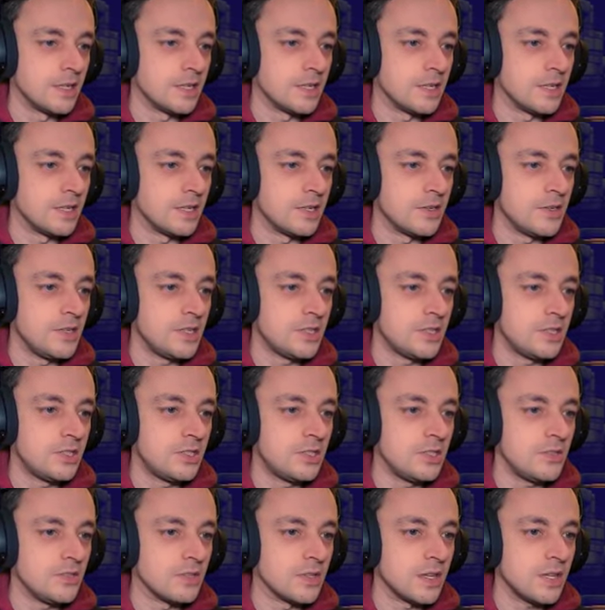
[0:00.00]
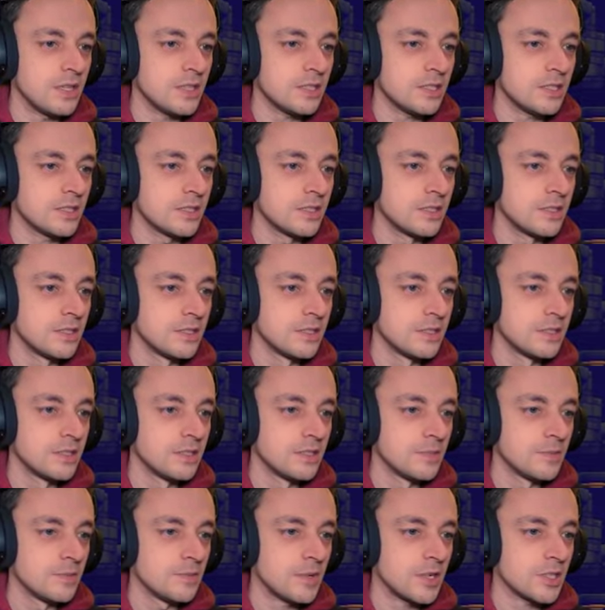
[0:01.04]
I didn't know you could do that.
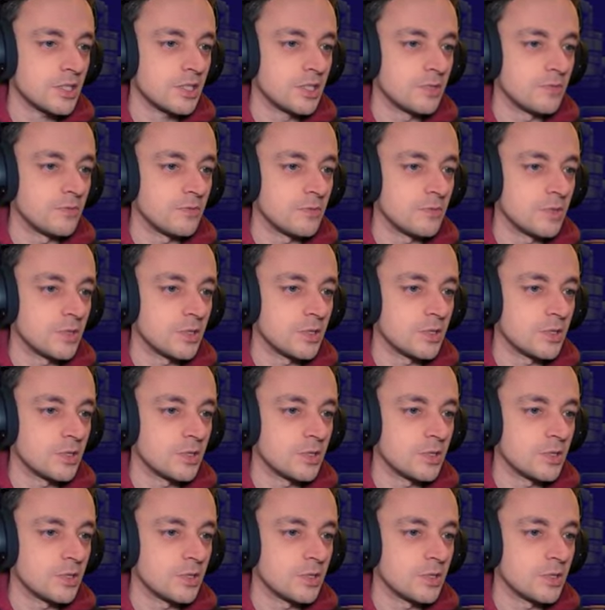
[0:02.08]
Bash them from the